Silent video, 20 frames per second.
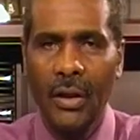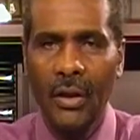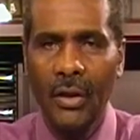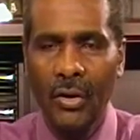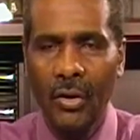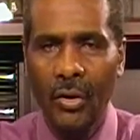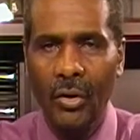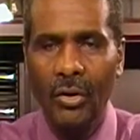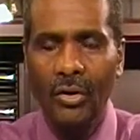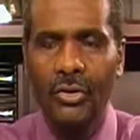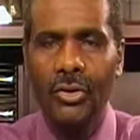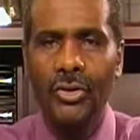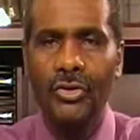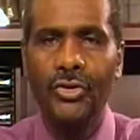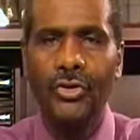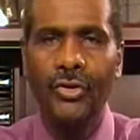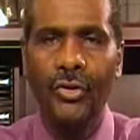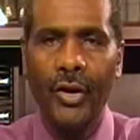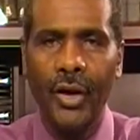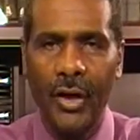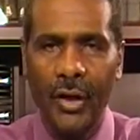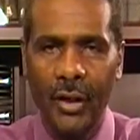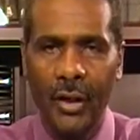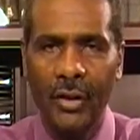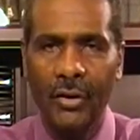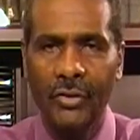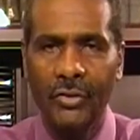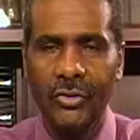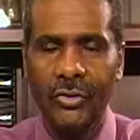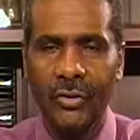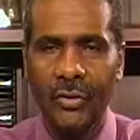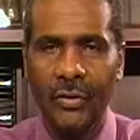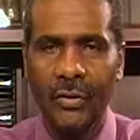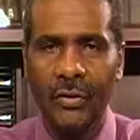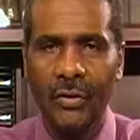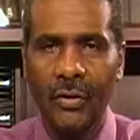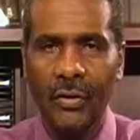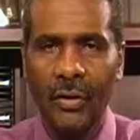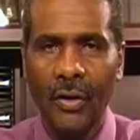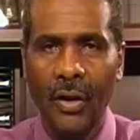in order to train us,
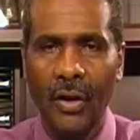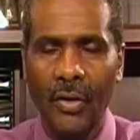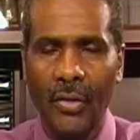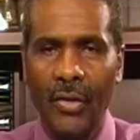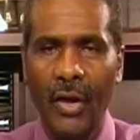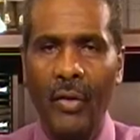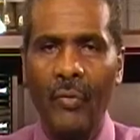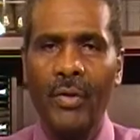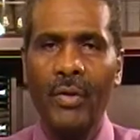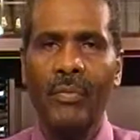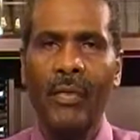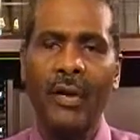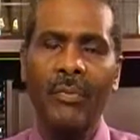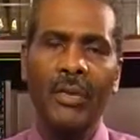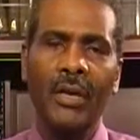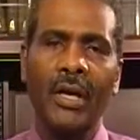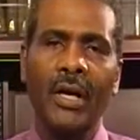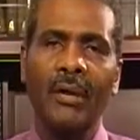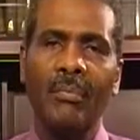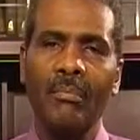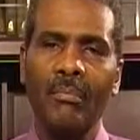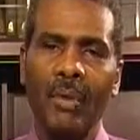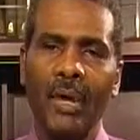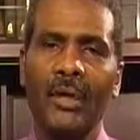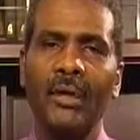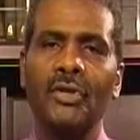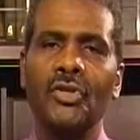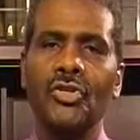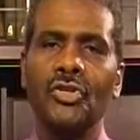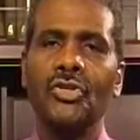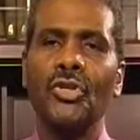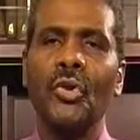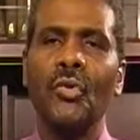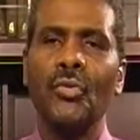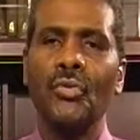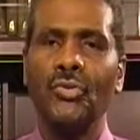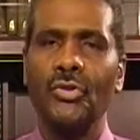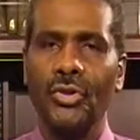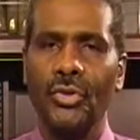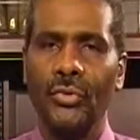that we might become better
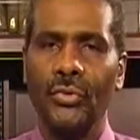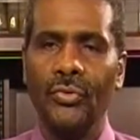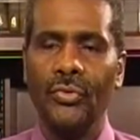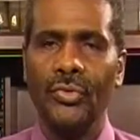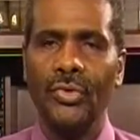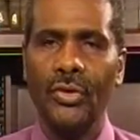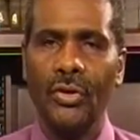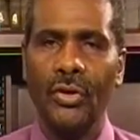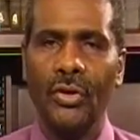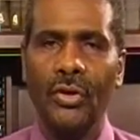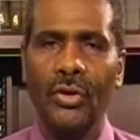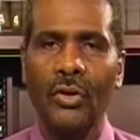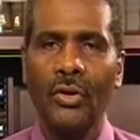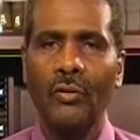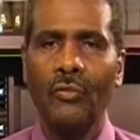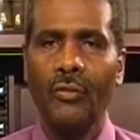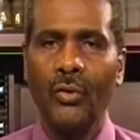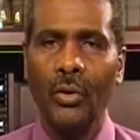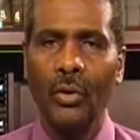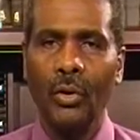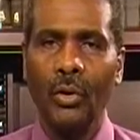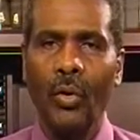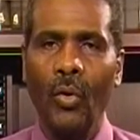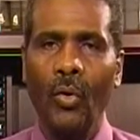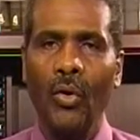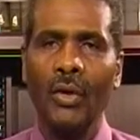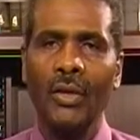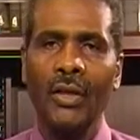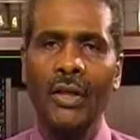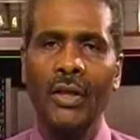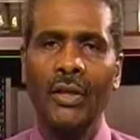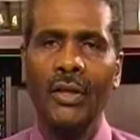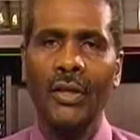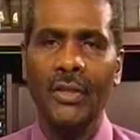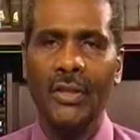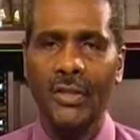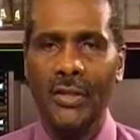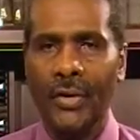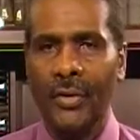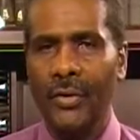soldiers for the Lord in
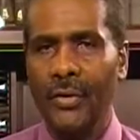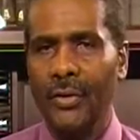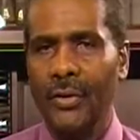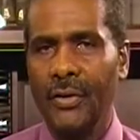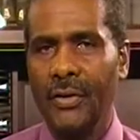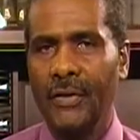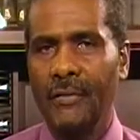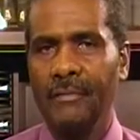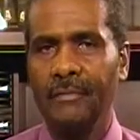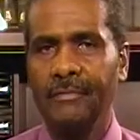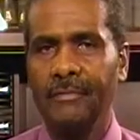this earth.